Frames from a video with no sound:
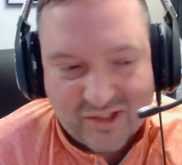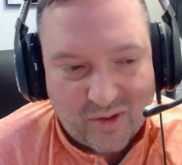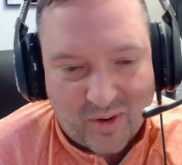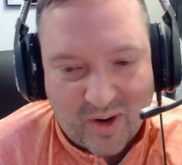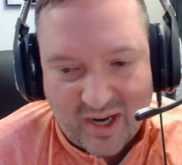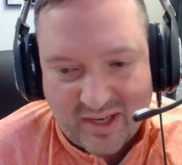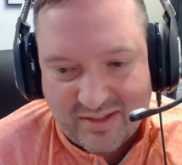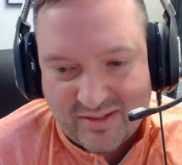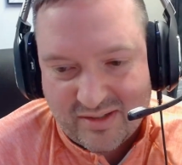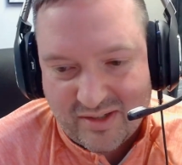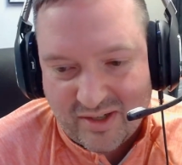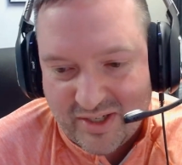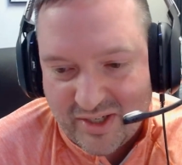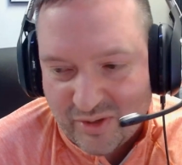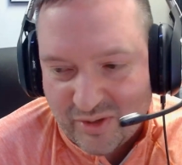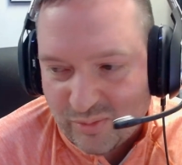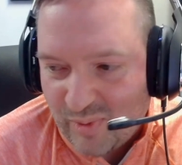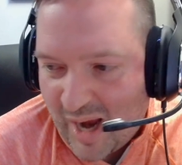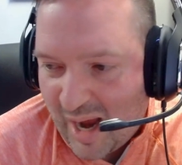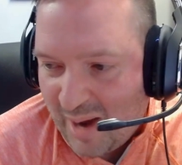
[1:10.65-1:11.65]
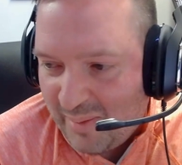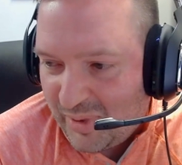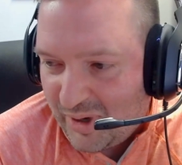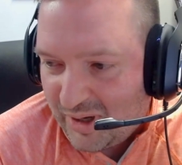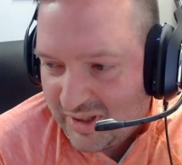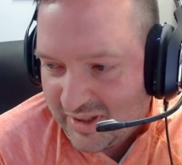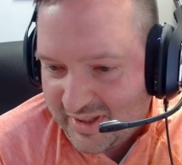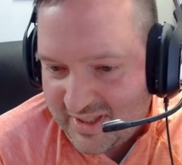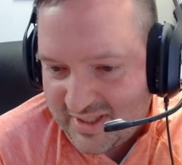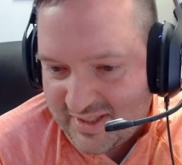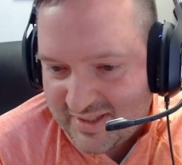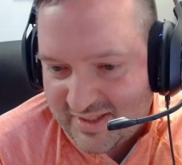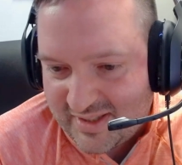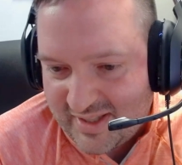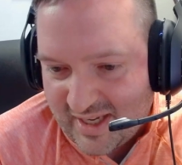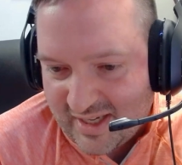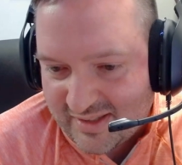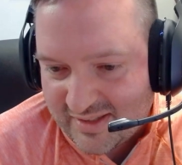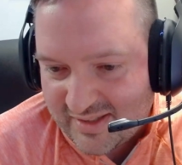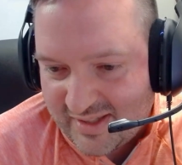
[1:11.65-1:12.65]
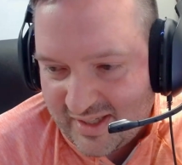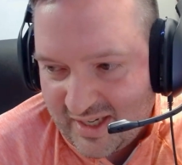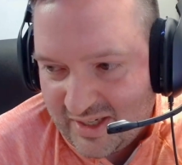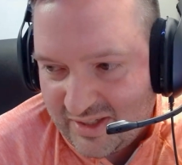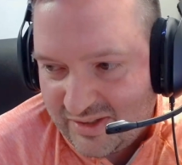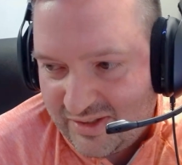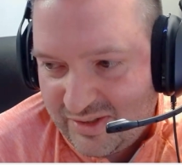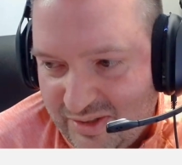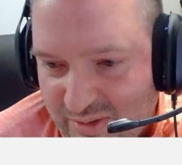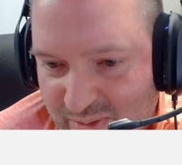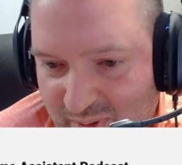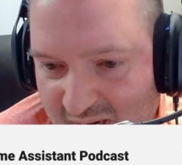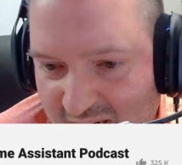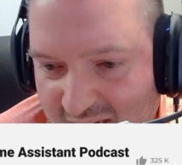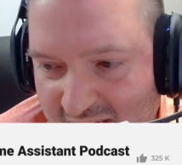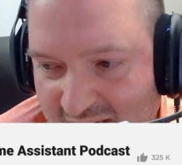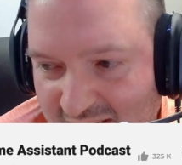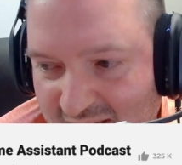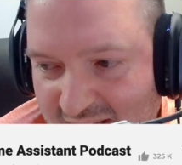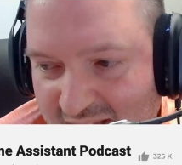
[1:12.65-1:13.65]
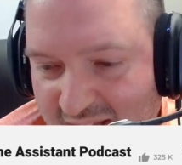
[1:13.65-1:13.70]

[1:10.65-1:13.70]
So I started to wrap all of these things into a